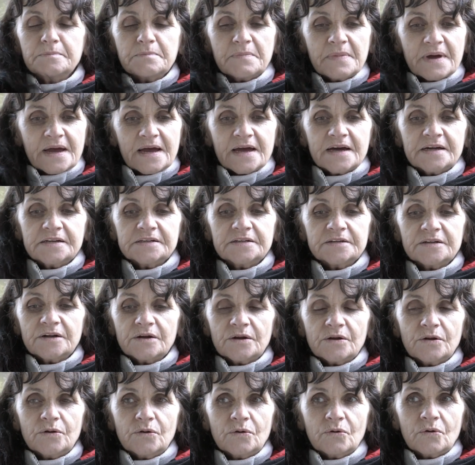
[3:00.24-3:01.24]
met,
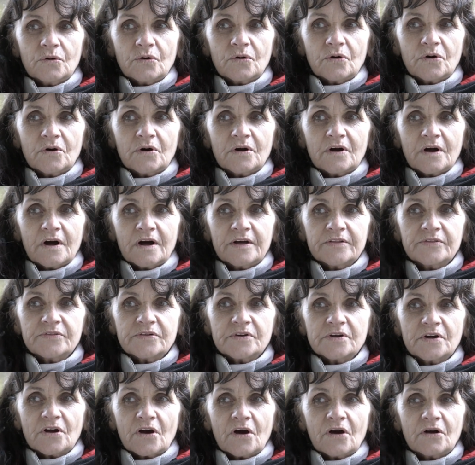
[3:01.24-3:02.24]
nor I
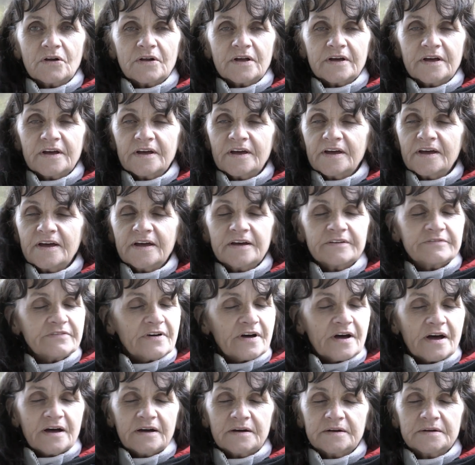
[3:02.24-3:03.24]
think I'll
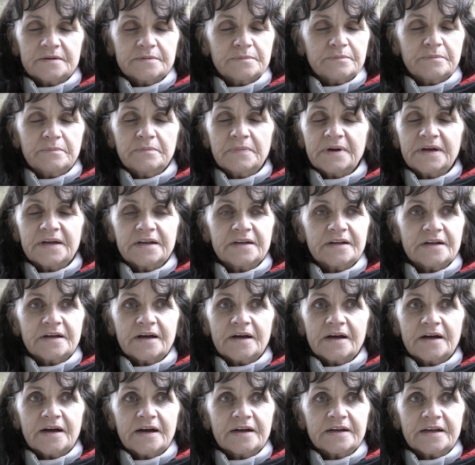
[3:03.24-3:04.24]
ever meet
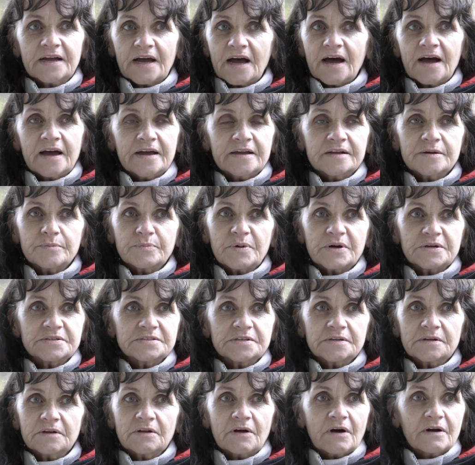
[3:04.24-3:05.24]
again a
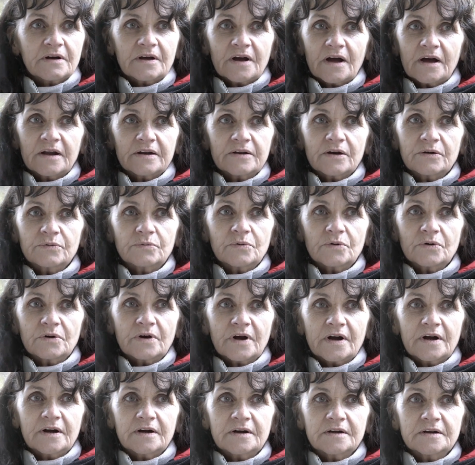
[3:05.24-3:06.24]
person like Karno
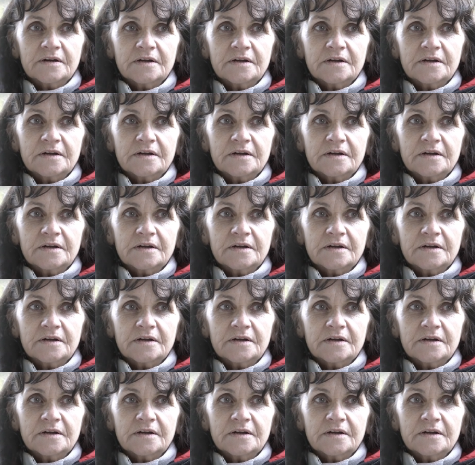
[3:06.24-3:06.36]
Walker.